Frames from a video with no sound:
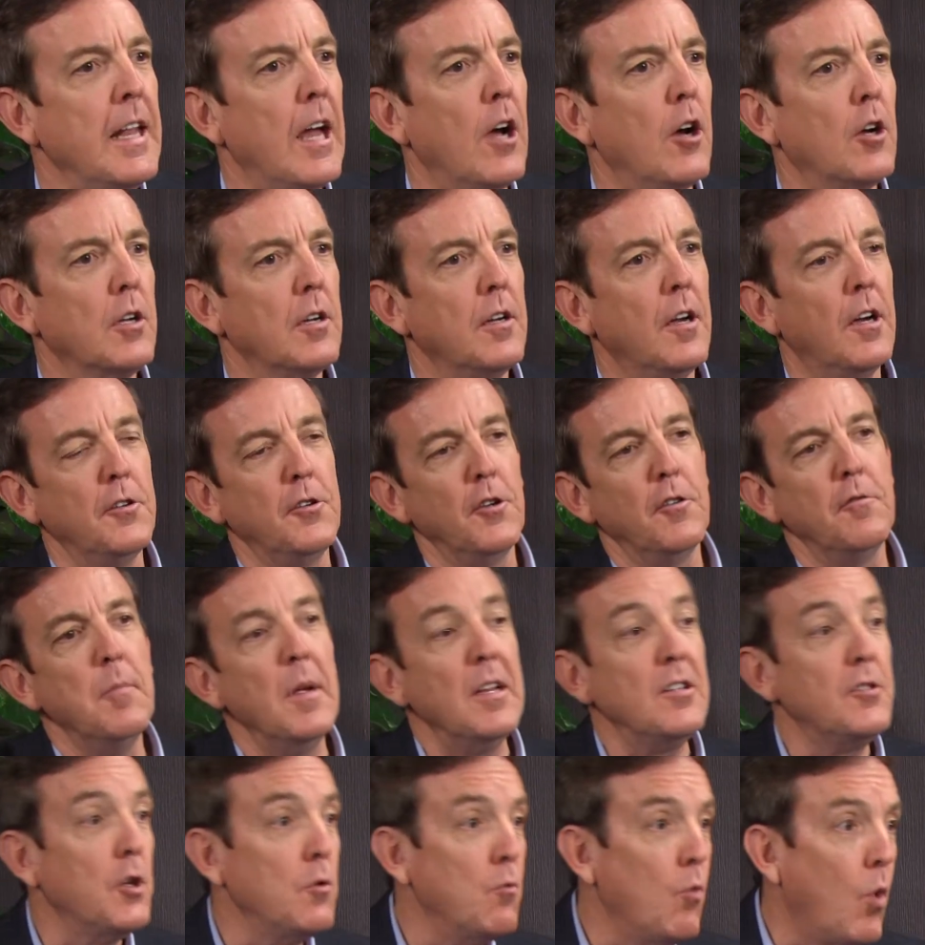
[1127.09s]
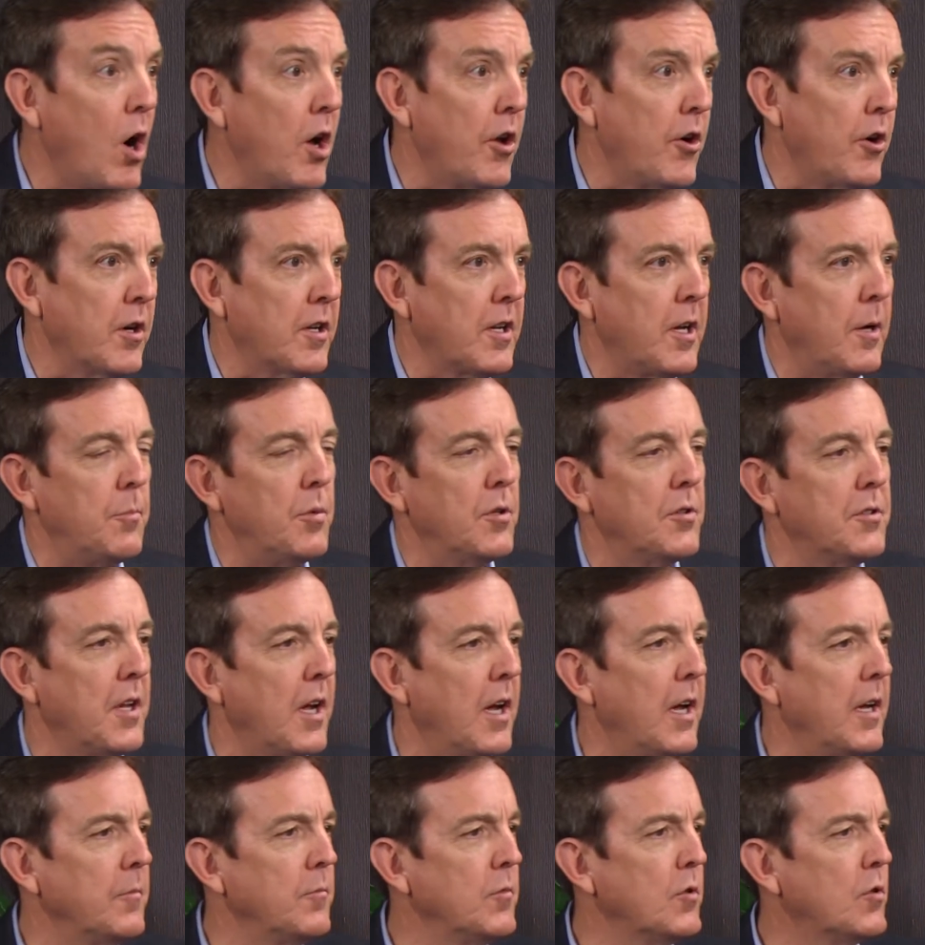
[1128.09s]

Now, you've mentioned water a couple times.